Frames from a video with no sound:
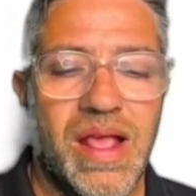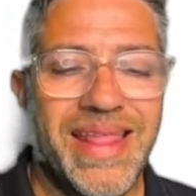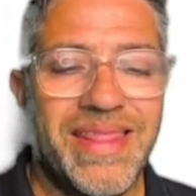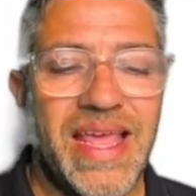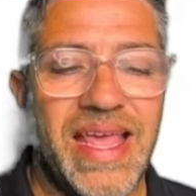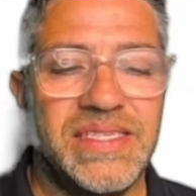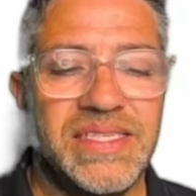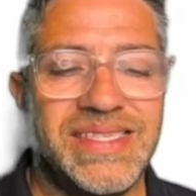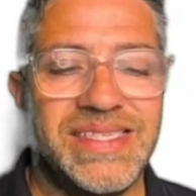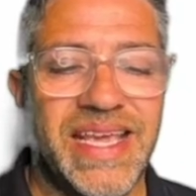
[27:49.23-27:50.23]
And then
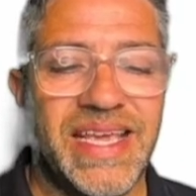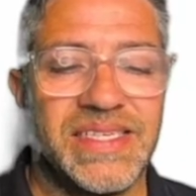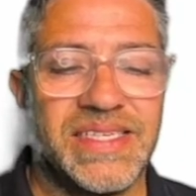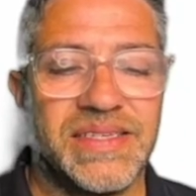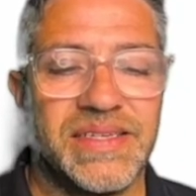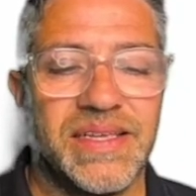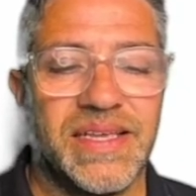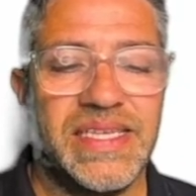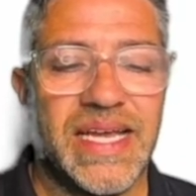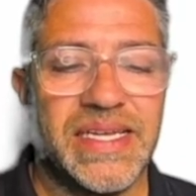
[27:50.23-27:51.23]
6
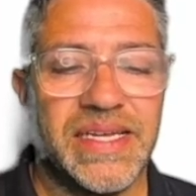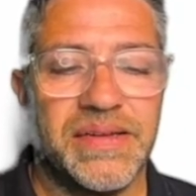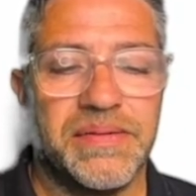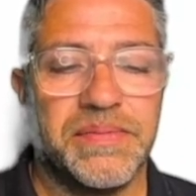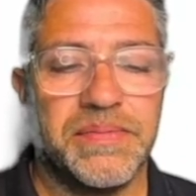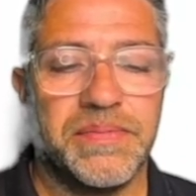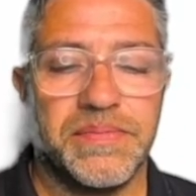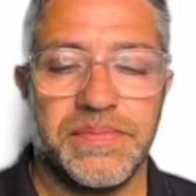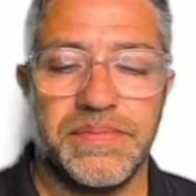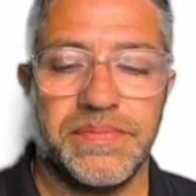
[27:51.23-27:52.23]
is added.
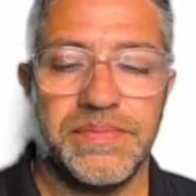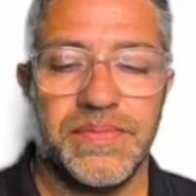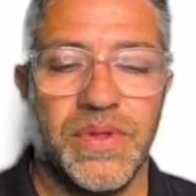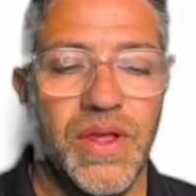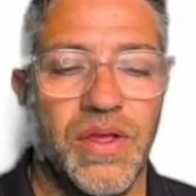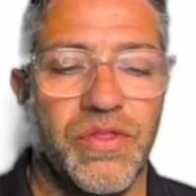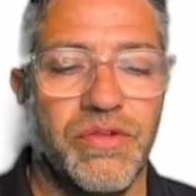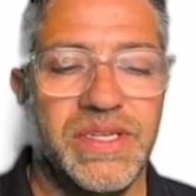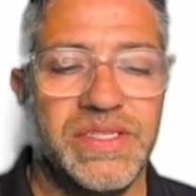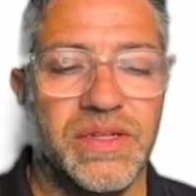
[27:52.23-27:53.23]

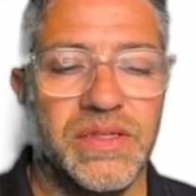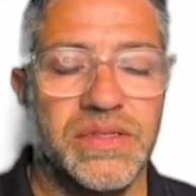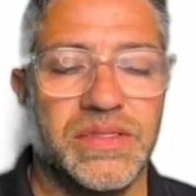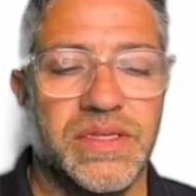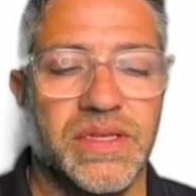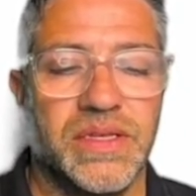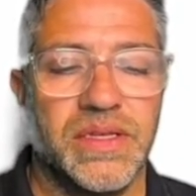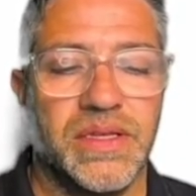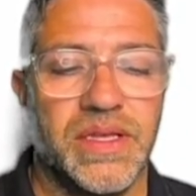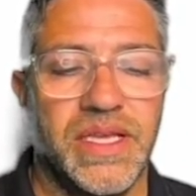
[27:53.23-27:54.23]
The result
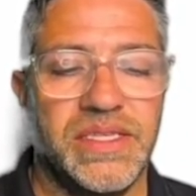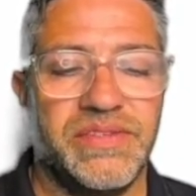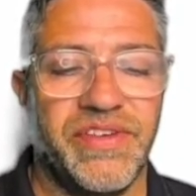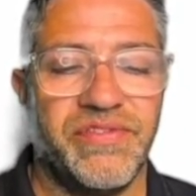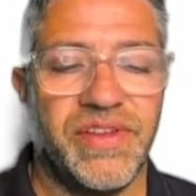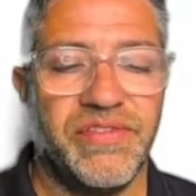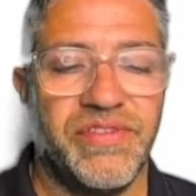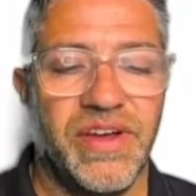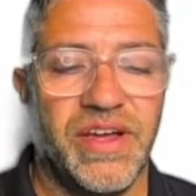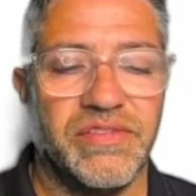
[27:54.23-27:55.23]
is
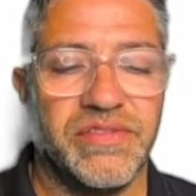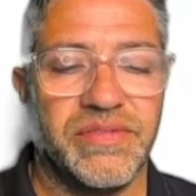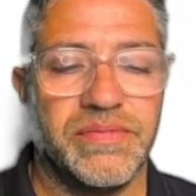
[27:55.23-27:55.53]
55.